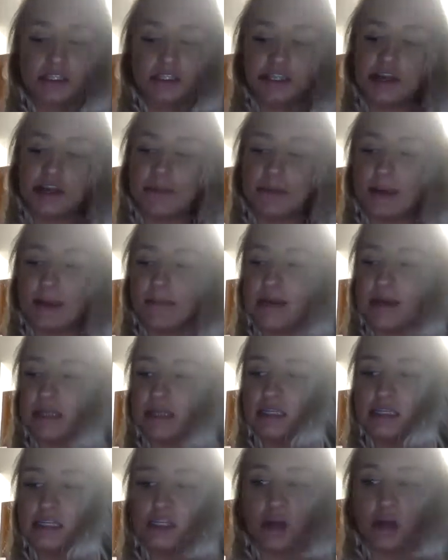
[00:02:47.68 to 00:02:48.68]
you get my
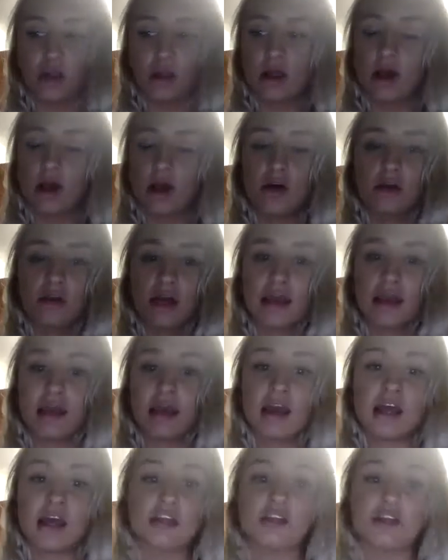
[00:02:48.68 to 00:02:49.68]
message? Hello. Like,
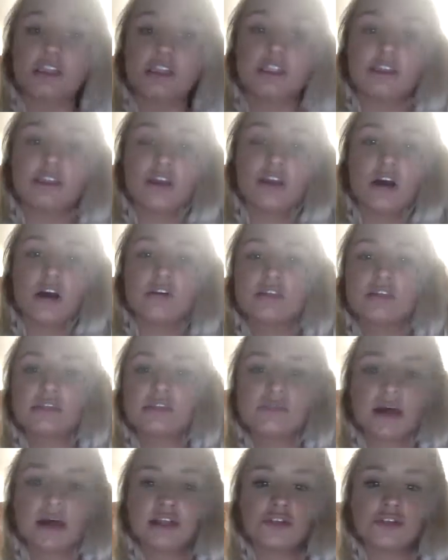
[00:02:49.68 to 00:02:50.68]
there's no
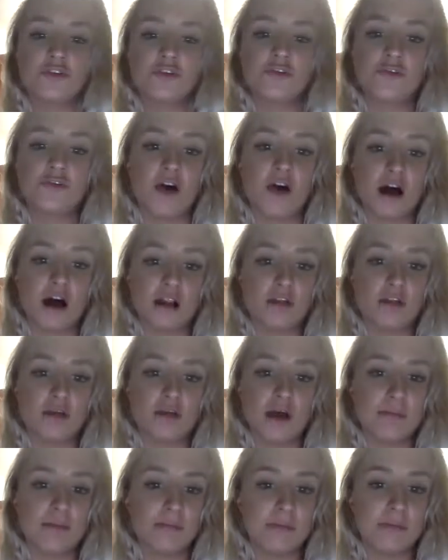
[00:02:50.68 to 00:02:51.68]
special
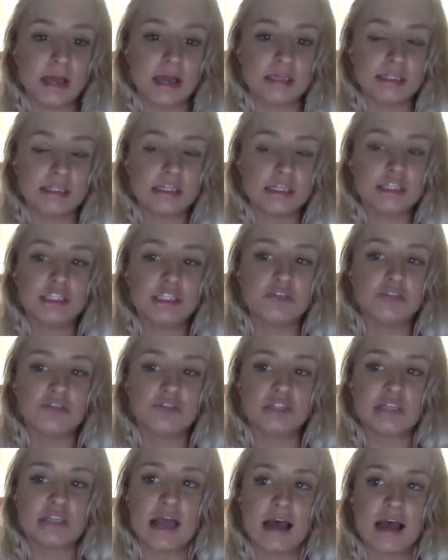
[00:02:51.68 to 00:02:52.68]
follow-up message. You
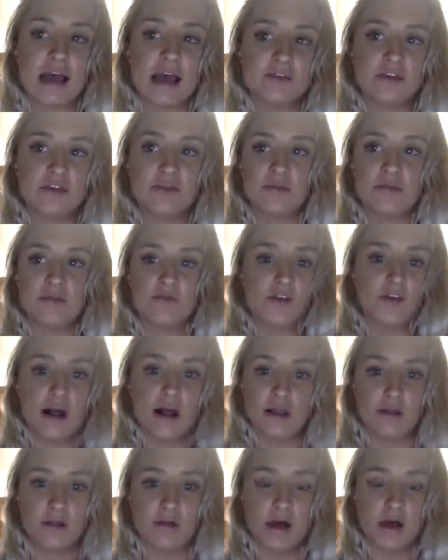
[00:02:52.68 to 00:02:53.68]
just have to
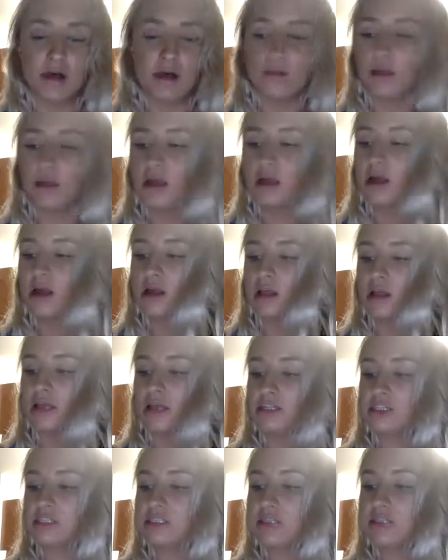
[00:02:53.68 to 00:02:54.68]
follow up. Like,
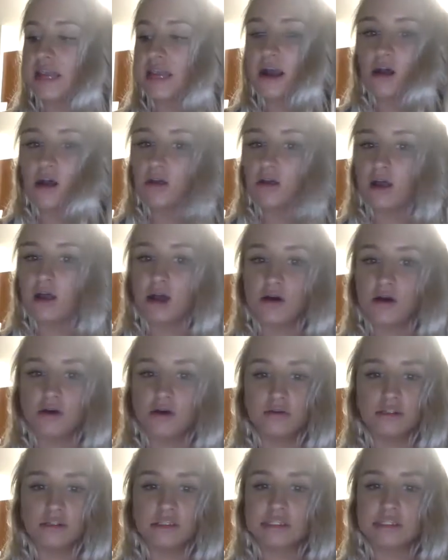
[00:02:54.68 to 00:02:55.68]
just say
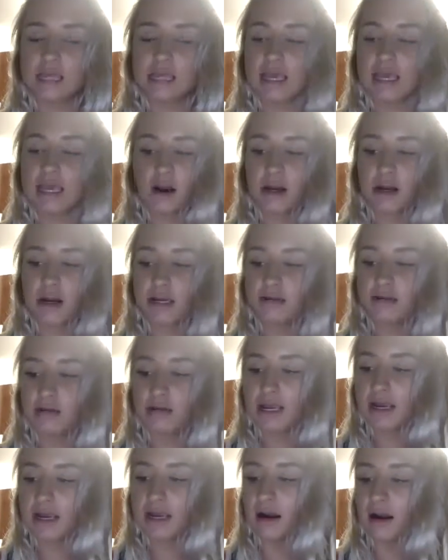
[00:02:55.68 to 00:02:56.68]
hello. Just say, are you
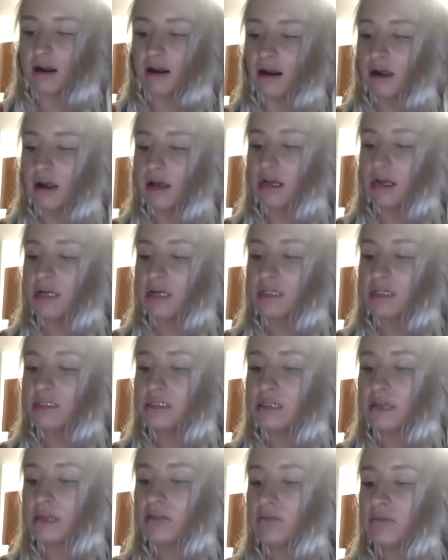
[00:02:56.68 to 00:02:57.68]
there?
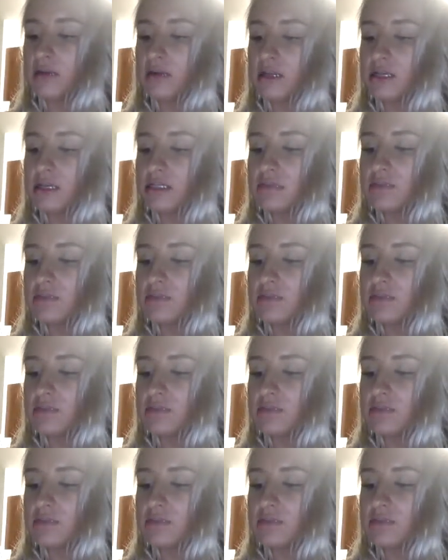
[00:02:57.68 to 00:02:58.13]
Send one of these